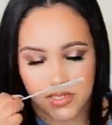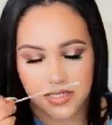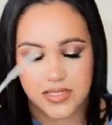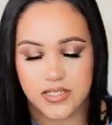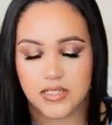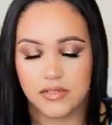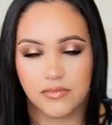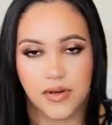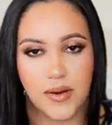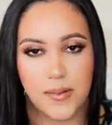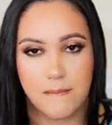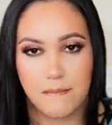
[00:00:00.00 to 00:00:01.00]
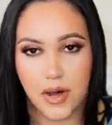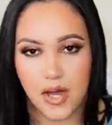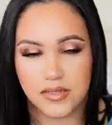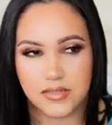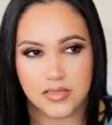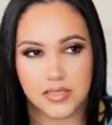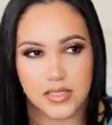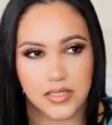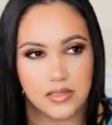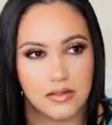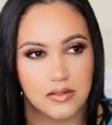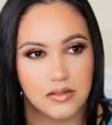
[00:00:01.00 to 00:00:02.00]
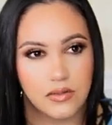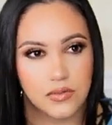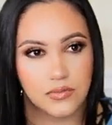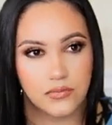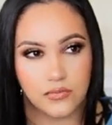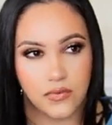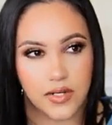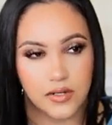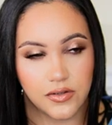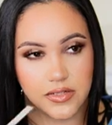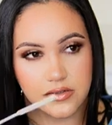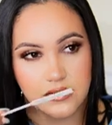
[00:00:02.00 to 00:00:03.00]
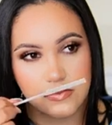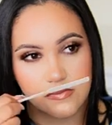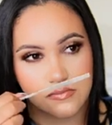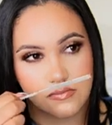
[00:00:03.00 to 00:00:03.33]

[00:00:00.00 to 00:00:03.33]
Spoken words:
This is a very mossy fragrance.